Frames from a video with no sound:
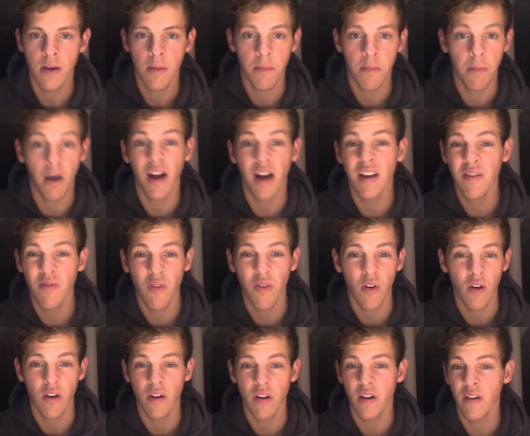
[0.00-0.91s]
body
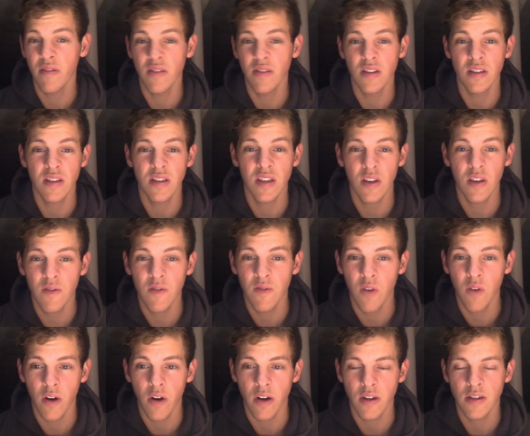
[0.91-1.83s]
for it, or you have the skill
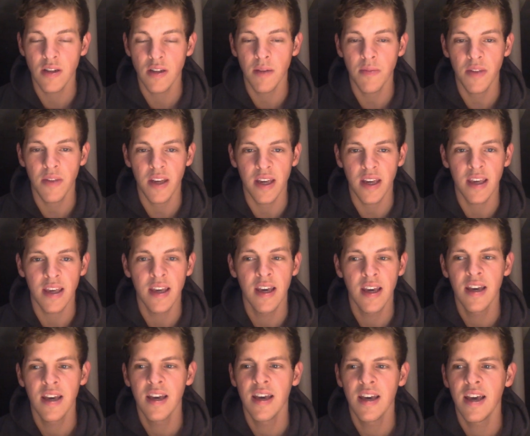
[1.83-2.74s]
for it, or something.
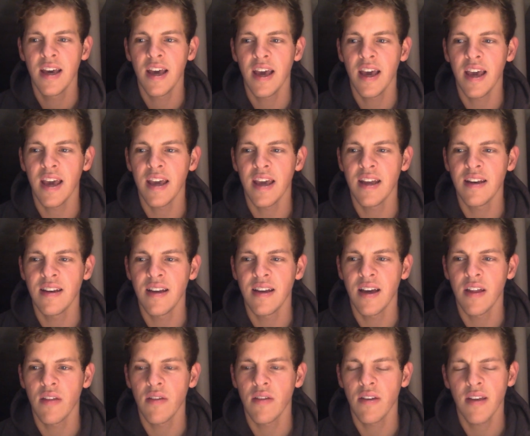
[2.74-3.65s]
And
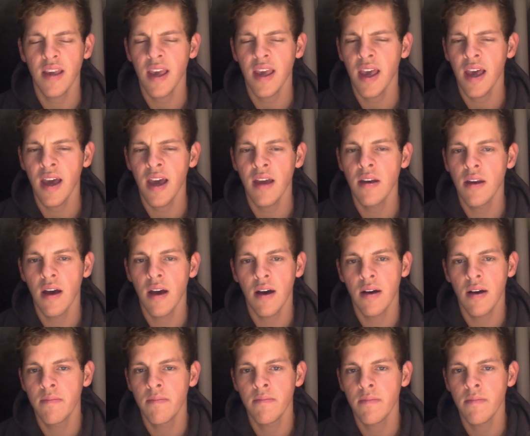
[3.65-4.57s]
they're like, yeah,
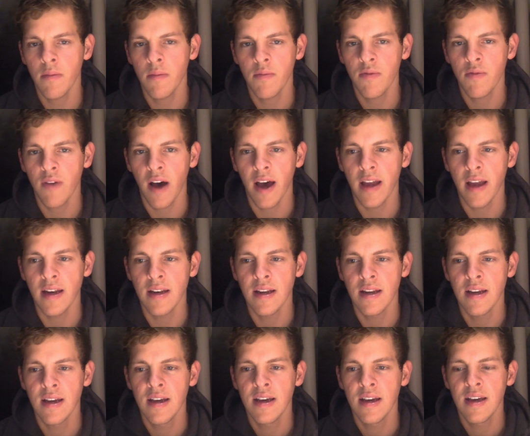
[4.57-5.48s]
no, I'm fine.
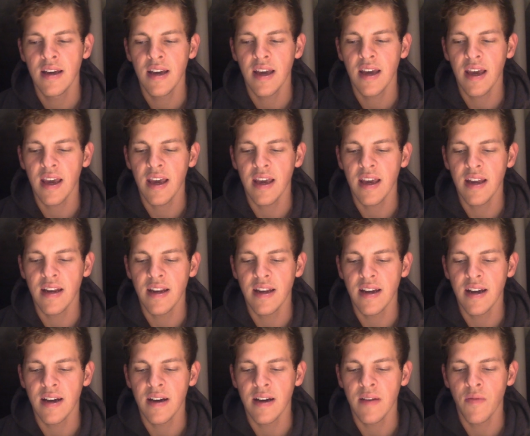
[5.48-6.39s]
And
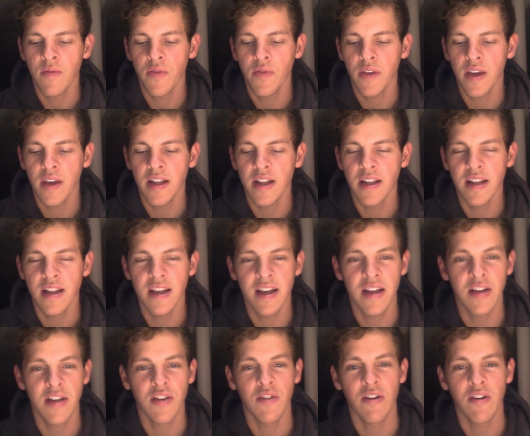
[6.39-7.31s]

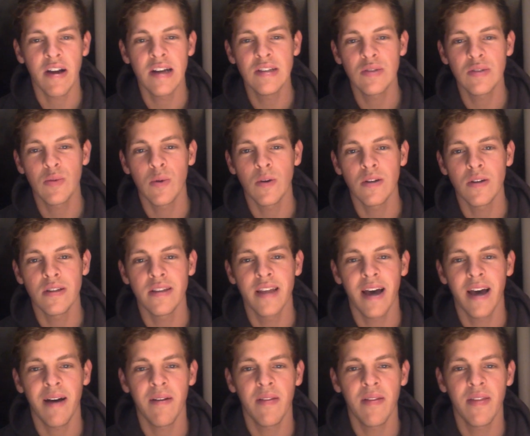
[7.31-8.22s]
in Grant's world,
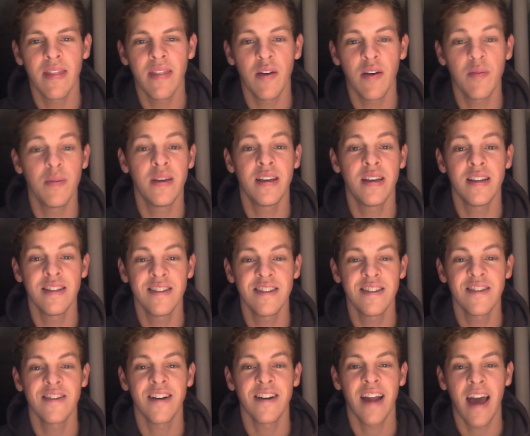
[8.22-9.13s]
that would be
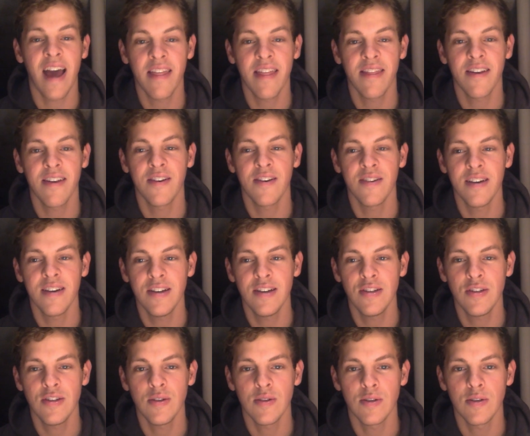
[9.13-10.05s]
considered an ethical
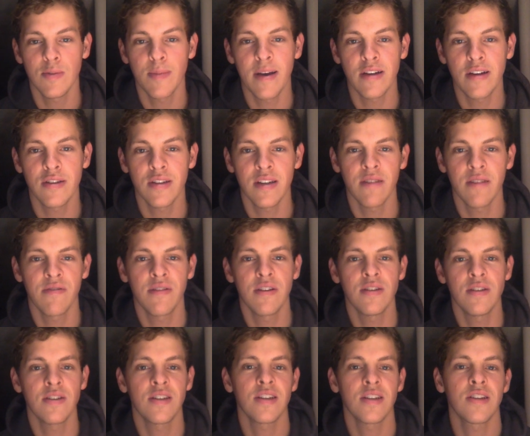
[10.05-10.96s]
issue, especially if
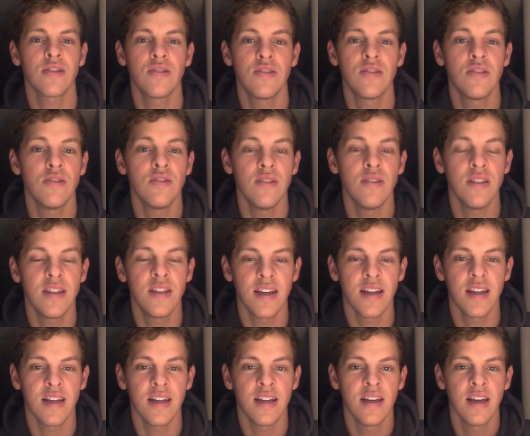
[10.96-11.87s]
there's like a student
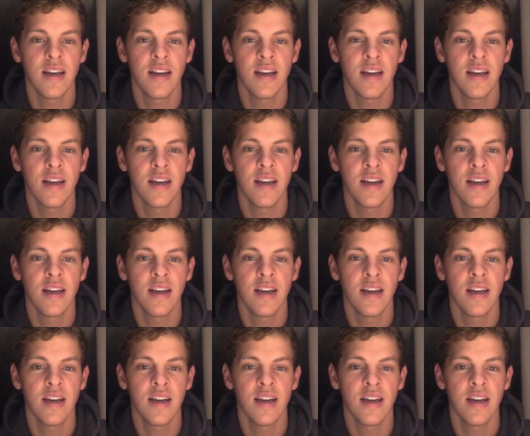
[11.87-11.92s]
that